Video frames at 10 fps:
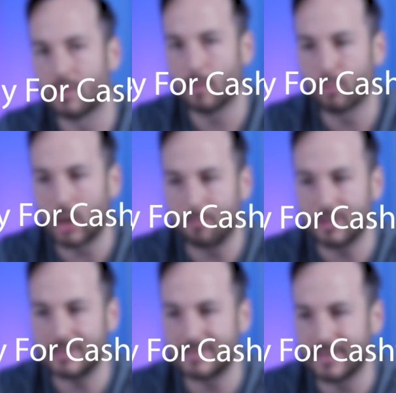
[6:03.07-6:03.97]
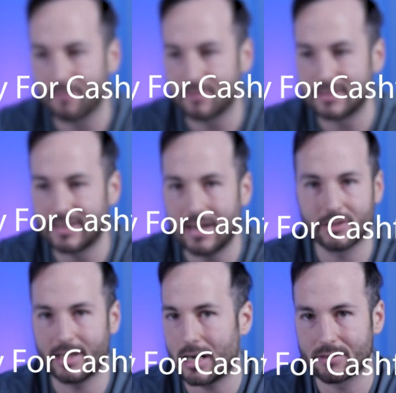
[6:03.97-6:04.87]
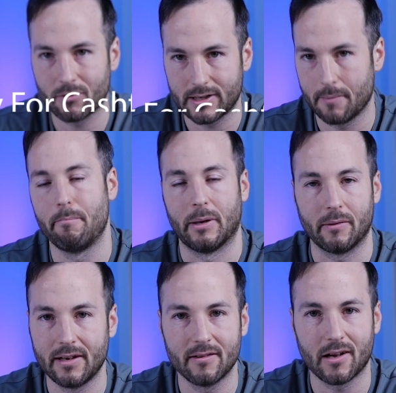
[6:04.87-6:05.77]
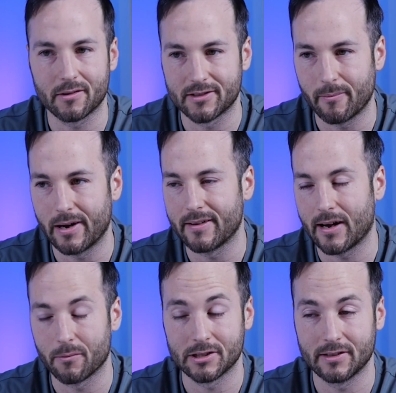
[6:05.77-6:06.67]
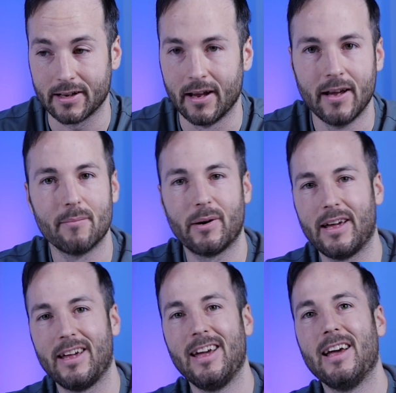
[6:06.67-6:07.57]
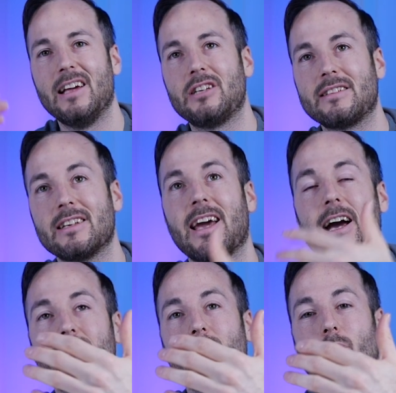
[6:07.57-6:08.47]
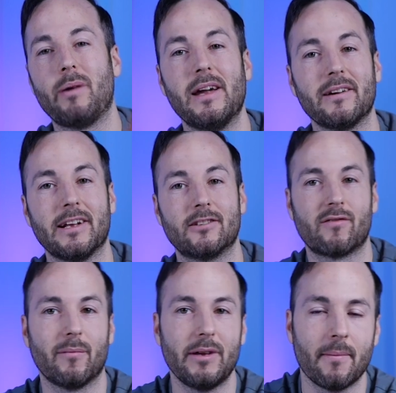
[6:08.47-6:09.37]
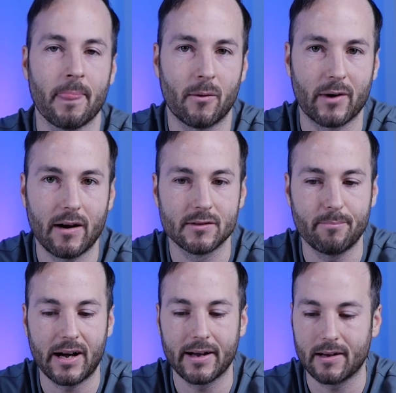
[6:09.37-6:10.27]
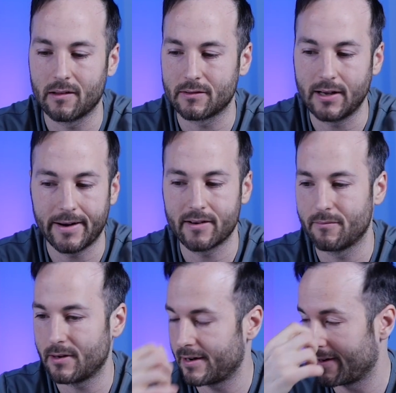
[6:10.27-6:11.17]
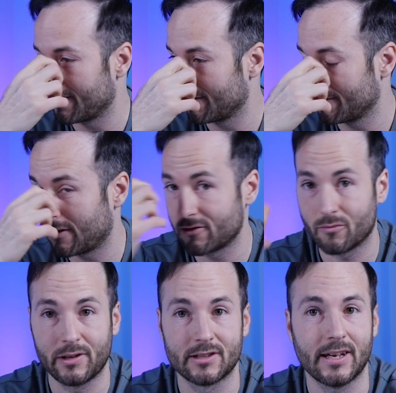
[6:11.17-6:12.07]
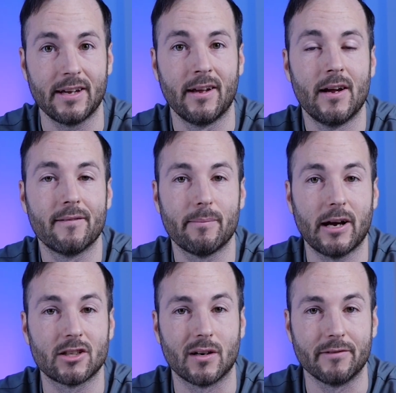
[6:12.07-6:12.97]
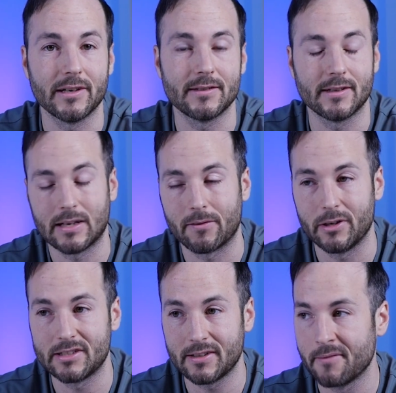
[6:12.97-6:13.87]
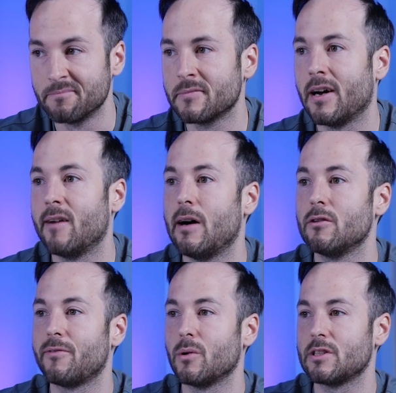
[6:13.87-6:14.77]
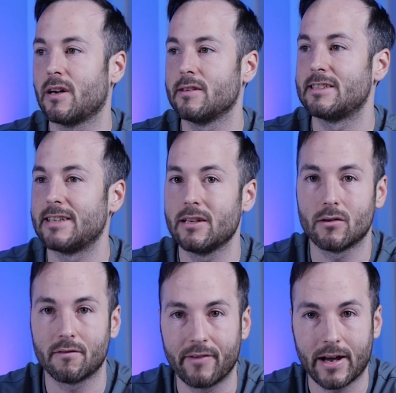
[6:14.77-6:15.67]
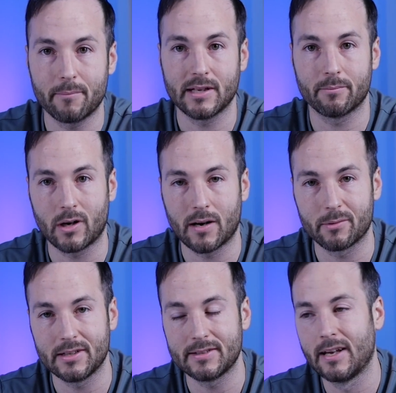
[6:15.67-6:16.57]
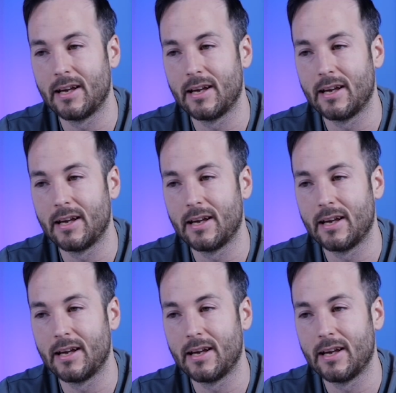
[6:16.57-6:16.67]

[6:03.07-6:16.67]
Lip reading: the property itself doesn't have to cash flow like $1 billion a month. I wish it did, but it just has to cash flow, period. So for me, when I was buying a ton of long-term real estate for the past 12 years, except for recently, I was focused on single family properties,